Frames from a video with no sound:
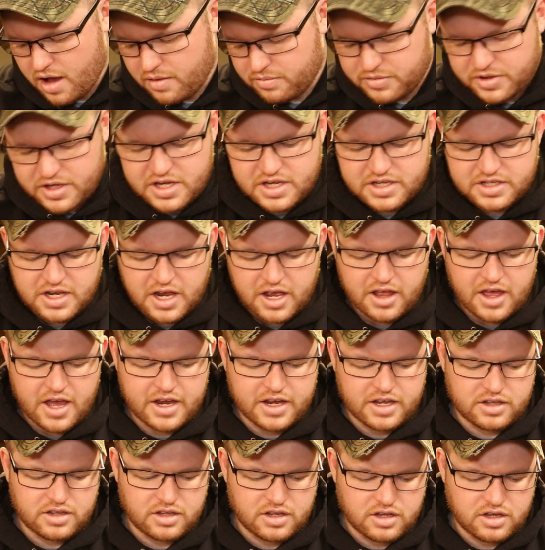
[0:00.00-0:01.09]
These I
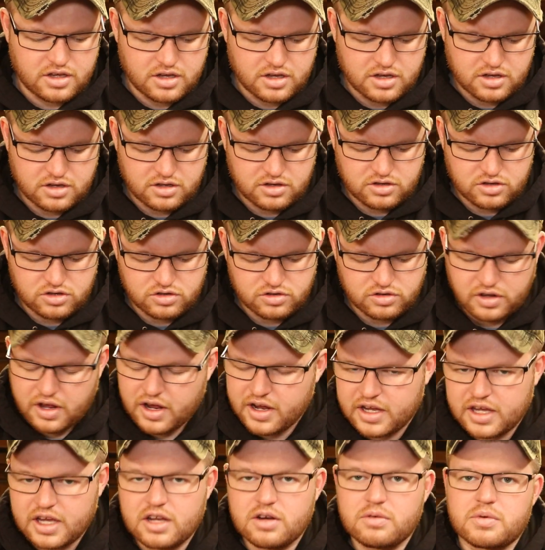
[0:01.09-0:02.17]
like
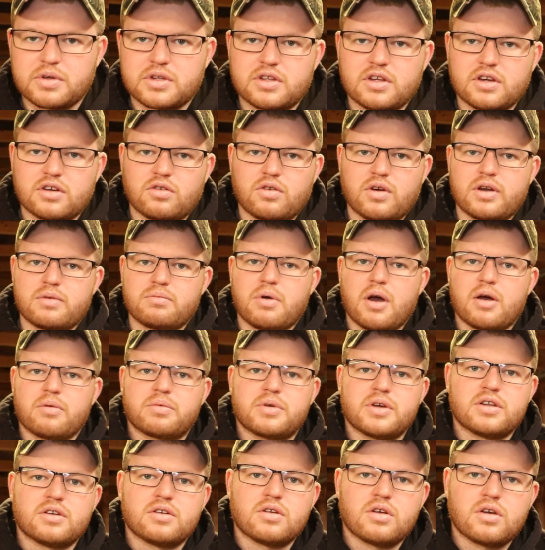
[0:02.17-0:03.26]
again with the green
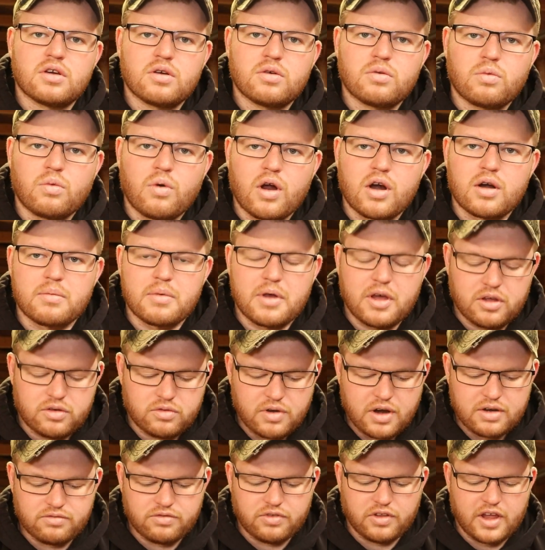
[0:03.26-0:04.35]
pumpkin, watermelon,
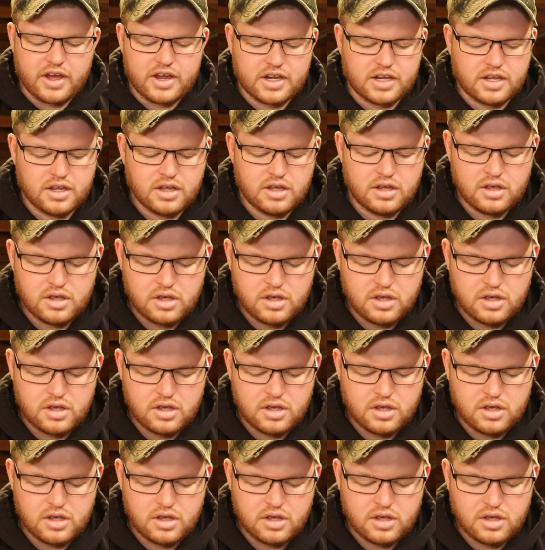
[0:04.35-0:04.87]
red flake.